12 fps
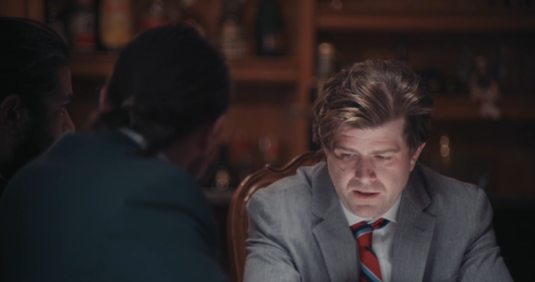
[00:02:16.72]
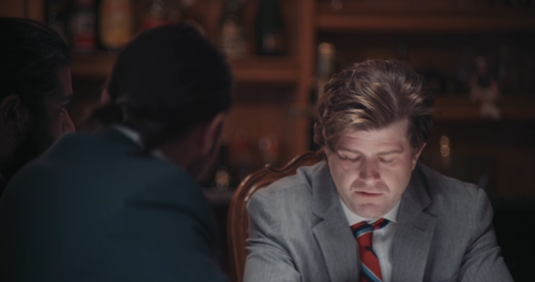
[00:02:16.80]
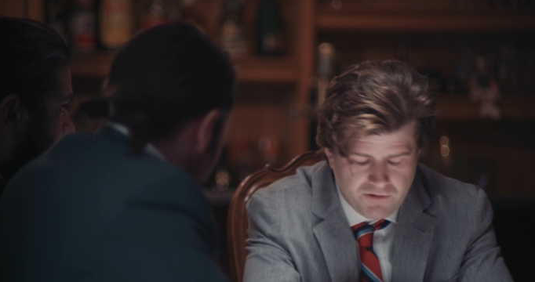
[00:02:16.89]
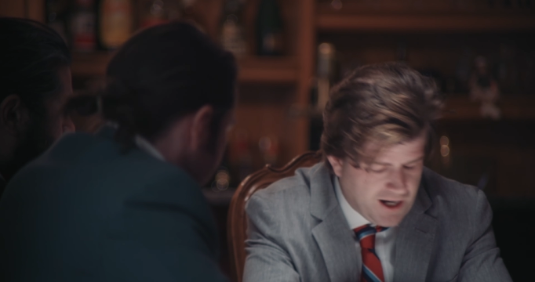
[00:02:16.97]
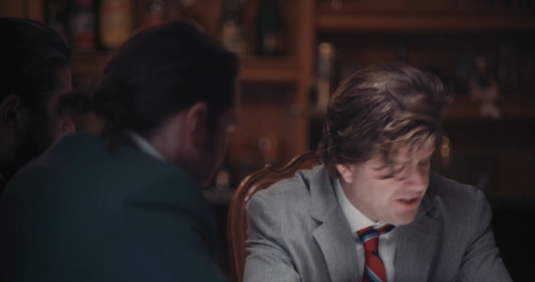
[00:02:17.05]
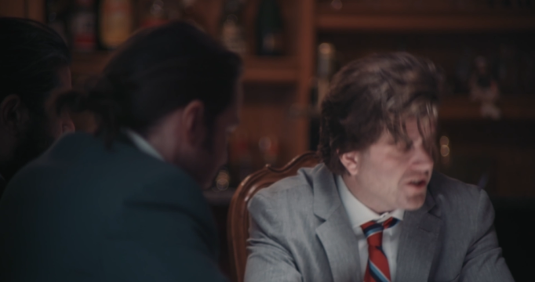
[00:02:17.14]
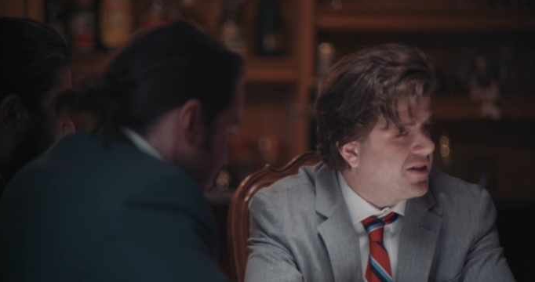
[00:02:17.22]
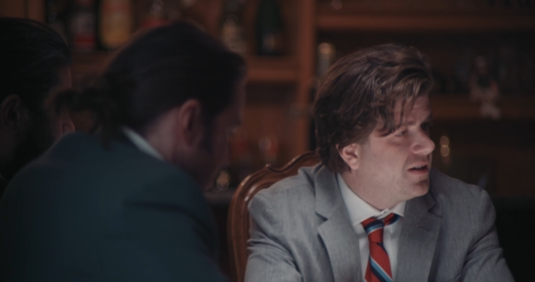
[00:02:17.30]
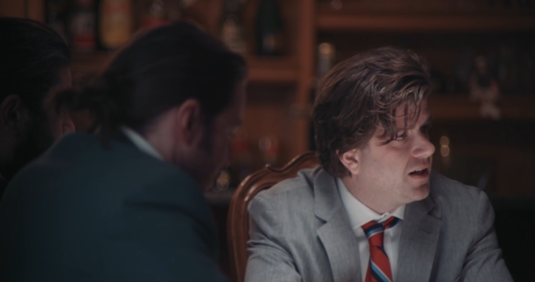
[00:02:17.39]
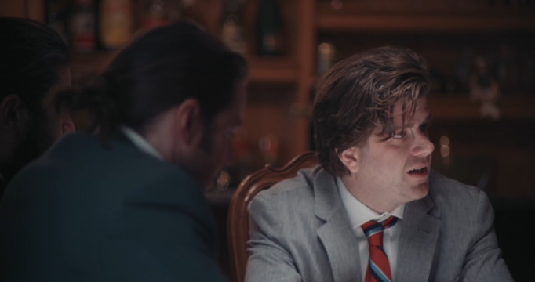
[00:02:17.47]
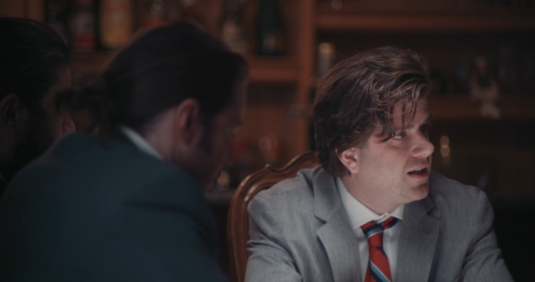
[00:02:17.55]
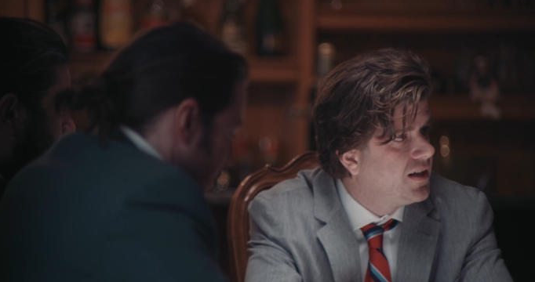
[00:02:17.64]
Roger,
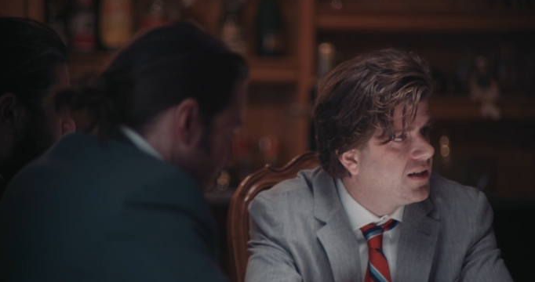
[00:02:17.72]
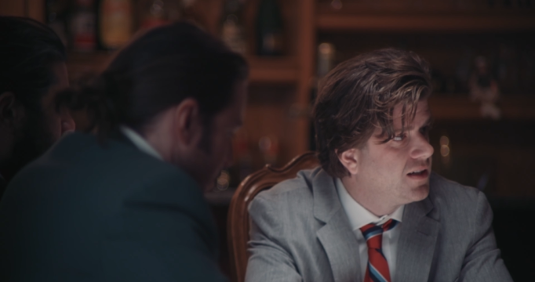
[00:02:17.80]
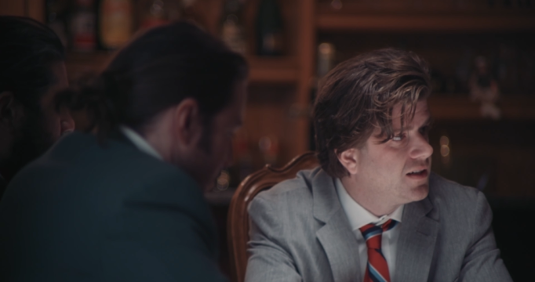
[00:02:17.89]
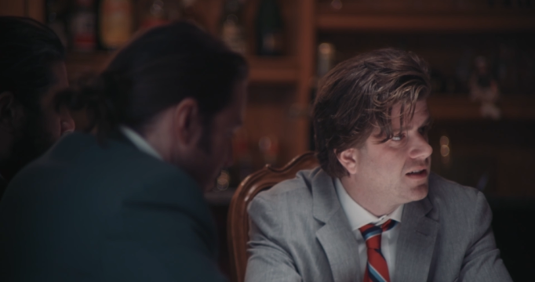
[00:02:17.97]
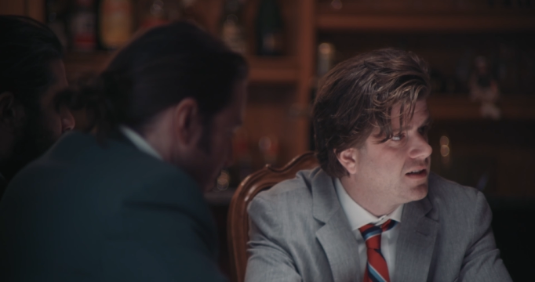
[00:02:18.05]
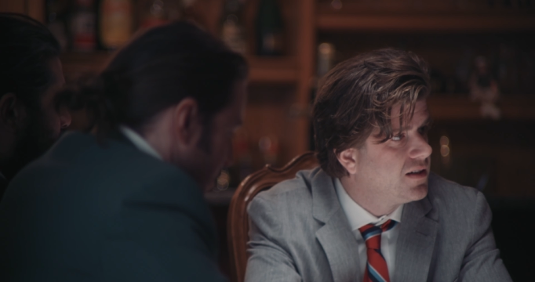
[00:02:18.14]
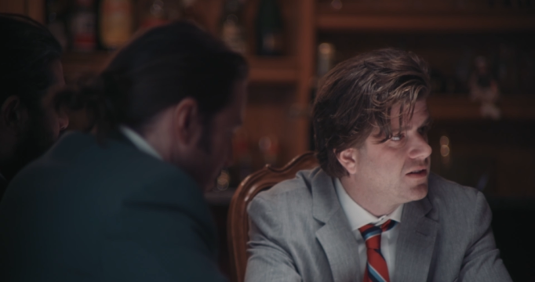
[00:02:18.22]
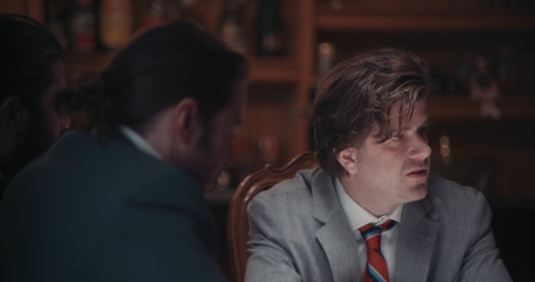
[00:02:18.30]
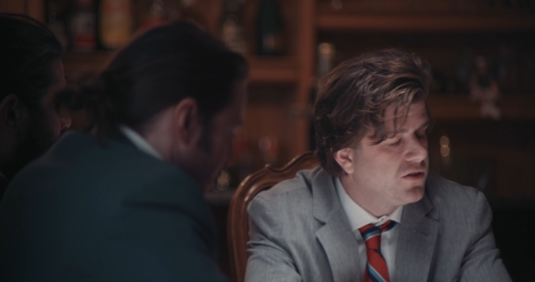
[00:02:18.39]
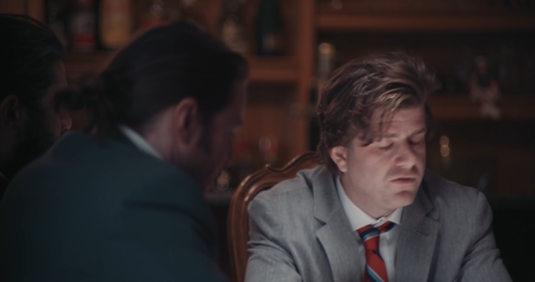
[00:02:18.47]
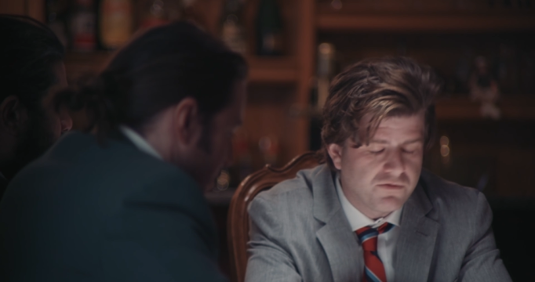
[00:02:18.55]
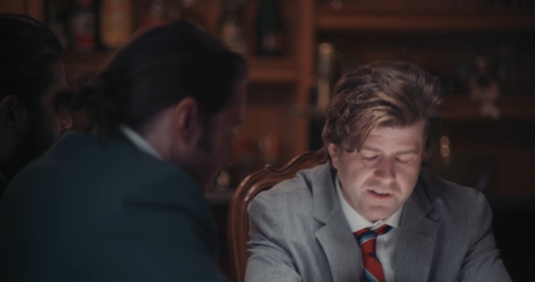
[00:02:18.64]

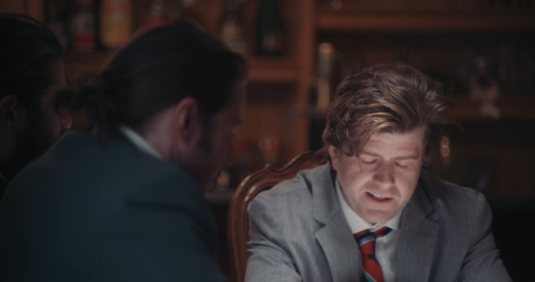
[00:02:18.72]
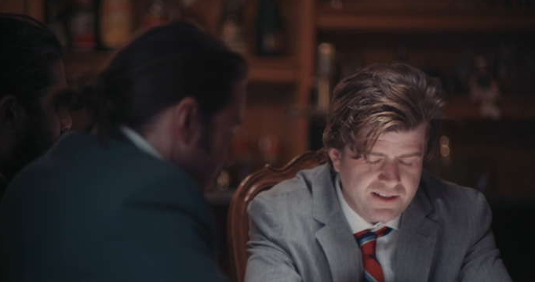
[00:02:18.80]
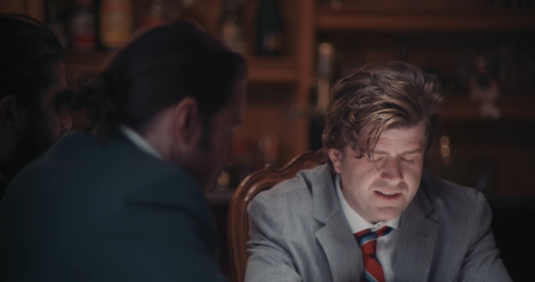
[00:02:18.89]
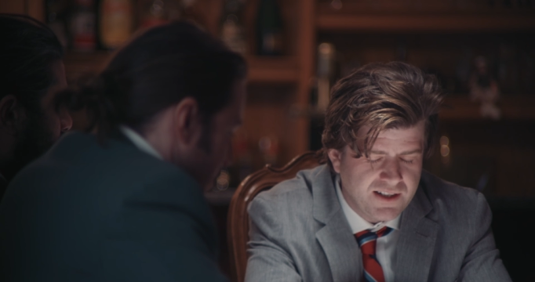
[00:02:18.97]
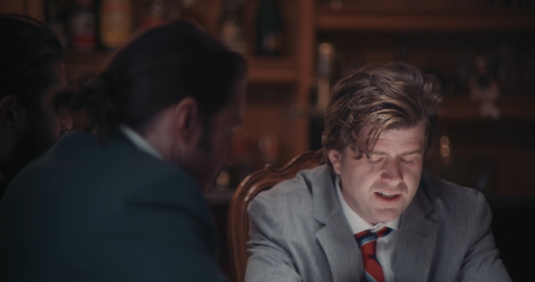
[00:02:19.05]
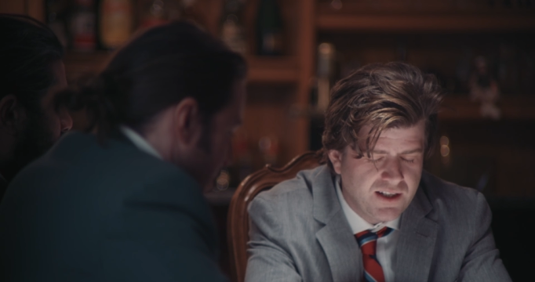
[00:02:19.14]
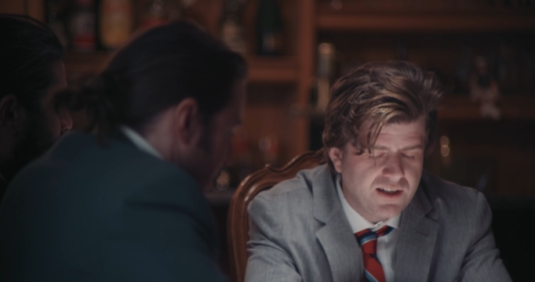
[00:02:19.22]
you've written